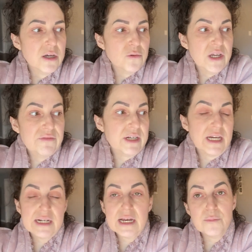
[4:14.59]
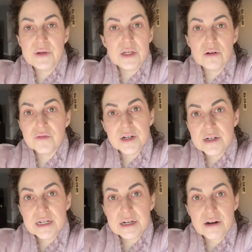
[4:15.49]
We haven't had company over
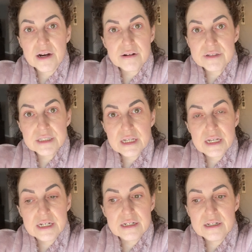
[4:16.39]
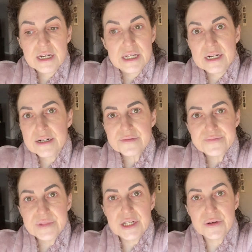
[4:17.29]
in our house in a year.
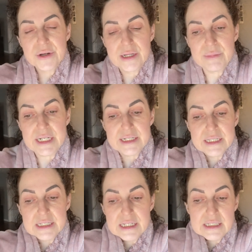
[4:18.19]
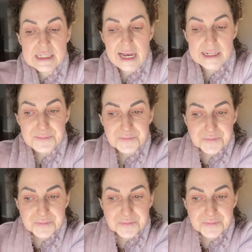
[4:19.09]
You know what I mean? It's it's sad.